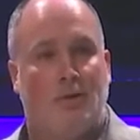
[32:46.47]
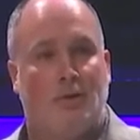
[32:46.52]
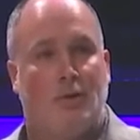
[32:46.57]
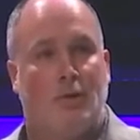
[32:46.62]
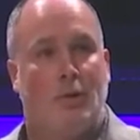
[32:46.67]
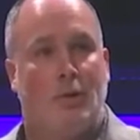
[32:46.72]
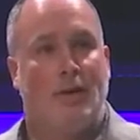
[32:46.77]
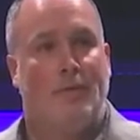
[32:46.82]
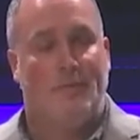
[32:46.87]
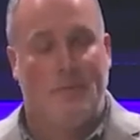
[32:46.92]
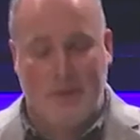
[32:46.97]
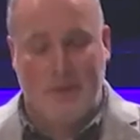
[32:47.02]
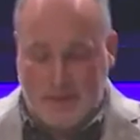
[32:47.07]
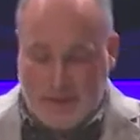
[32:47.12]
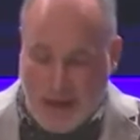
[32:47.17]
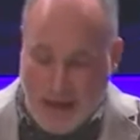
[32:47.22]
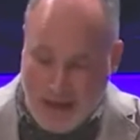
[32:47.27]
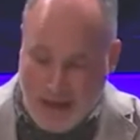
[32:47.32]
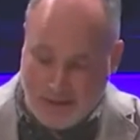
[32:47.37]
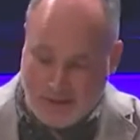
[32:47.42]
to
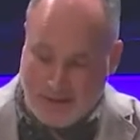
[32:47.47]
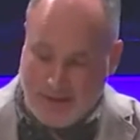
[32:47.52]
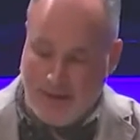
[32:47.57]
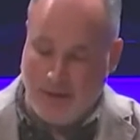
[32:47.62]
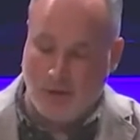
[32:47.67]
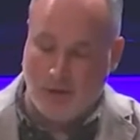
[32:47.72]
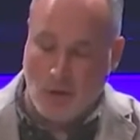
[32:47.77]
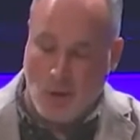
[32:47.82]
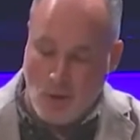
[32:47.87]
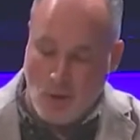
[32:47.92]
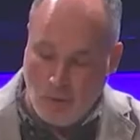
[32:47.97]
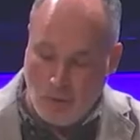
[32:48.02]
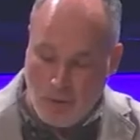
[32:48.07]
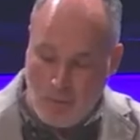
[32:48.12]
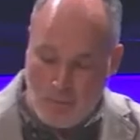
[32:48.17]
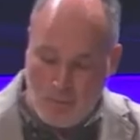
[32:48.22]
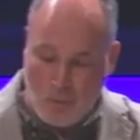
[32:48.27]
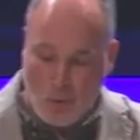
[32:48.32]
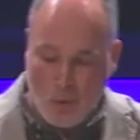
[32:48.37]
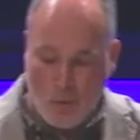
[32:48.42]
emphasize the eternal
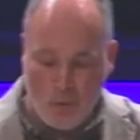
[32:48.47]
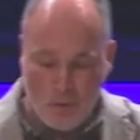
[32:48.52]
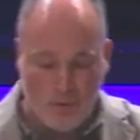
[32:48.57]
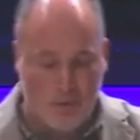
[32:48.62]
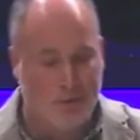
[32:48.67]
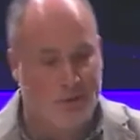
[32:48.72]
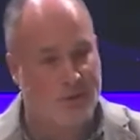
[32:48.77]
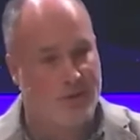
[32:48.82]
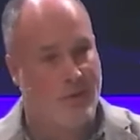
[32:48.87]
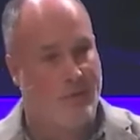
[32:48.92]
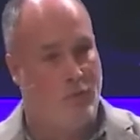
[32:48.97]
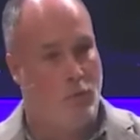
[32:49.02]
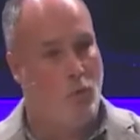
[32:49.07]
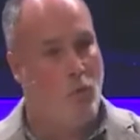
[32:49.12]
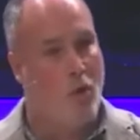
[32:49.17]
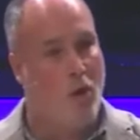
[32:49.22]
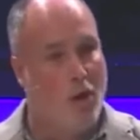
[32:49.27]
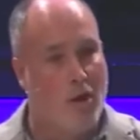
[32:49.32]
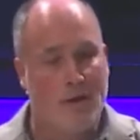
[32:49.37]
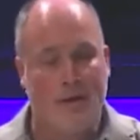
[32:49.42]
importance of
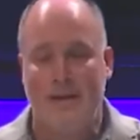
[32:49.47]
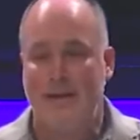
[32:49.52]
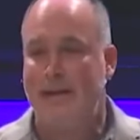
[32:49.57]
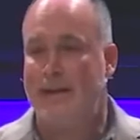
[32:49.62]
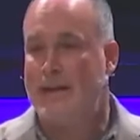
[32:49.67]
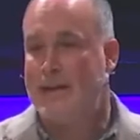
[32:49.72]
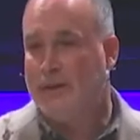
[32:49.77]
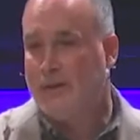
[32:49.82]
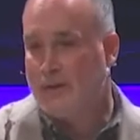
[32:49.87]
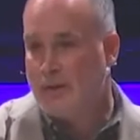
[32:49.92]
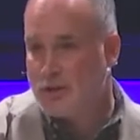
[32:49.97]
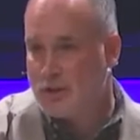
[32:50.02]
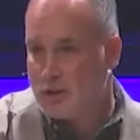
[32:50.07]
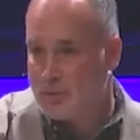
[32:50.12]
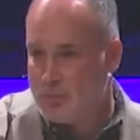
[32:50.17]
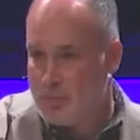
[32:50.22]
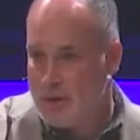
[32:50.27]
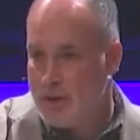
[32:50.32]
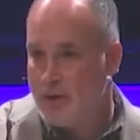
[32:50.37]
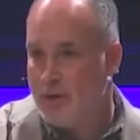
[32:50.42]
walking in the
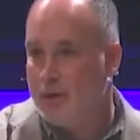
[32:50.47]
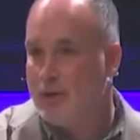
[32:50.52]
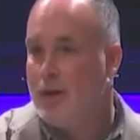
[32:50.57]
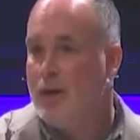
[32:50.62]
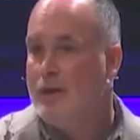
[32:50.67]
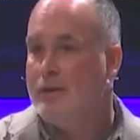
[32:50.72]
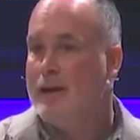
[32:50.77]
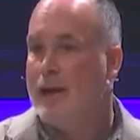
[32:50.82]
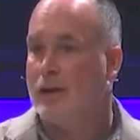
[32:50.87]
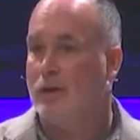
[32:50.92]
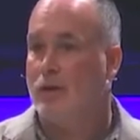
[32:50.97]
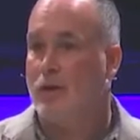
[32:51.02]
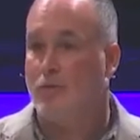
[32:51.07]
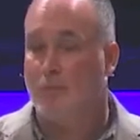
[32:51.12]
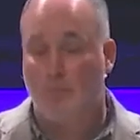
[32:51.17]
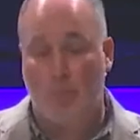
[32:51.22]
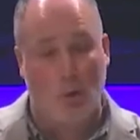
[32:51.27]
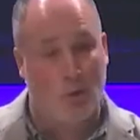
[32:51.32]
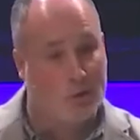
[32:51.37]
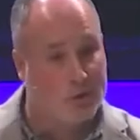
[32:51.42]
Spirit, not only
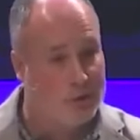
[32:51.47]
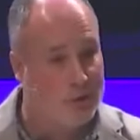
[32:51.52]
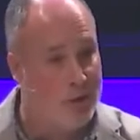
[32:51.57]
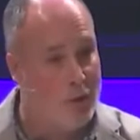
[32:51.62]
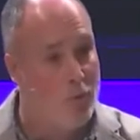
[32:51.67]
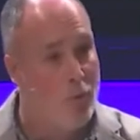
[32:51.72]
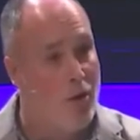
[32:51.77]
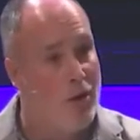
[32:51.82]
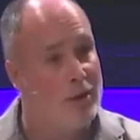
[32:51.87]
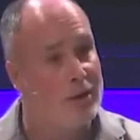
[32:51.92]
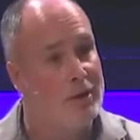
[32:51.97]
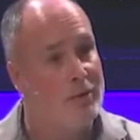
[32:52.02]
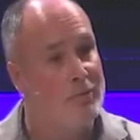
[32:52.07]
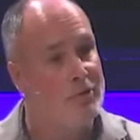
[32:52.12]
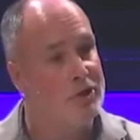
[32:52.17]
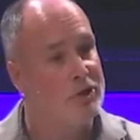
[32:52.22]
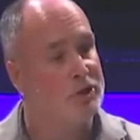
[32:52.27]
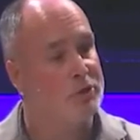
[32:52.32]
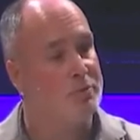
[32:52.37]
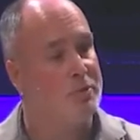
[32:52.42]
of personally walking
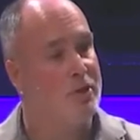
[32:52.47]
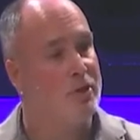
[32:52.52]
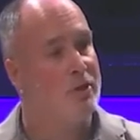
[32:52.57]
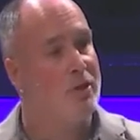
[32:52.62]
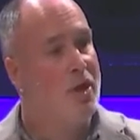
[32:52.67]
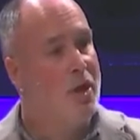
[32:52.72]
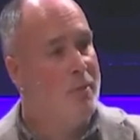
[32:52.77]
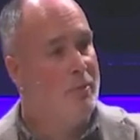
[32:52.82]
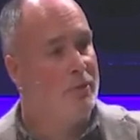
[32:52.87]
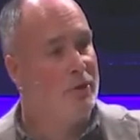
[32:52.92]
with the Spirit,